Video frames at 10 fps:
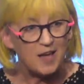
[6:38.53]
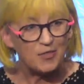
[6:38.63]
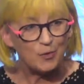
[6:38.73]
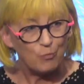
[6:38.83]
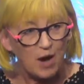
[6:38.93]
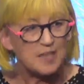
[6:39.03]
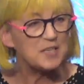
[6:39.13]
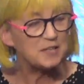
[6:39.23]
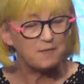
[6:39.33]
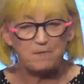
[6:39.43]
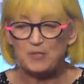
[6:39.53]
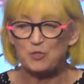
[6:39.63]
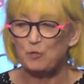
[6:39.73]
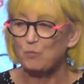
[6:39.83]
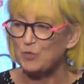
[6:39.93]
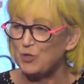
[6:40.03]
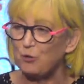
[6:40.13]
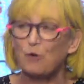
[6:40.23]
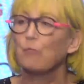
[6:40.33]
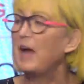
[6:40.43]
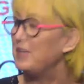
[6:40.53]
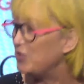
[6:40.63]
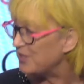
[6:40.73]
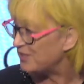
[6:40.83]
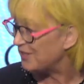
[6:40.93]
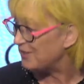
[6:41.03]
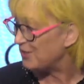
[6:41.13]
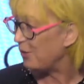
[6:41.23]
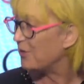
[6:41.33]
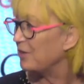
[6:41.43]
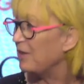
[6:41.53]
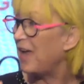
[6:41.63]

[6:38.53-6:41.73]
the writing, the fiction, was so courageous and so mm.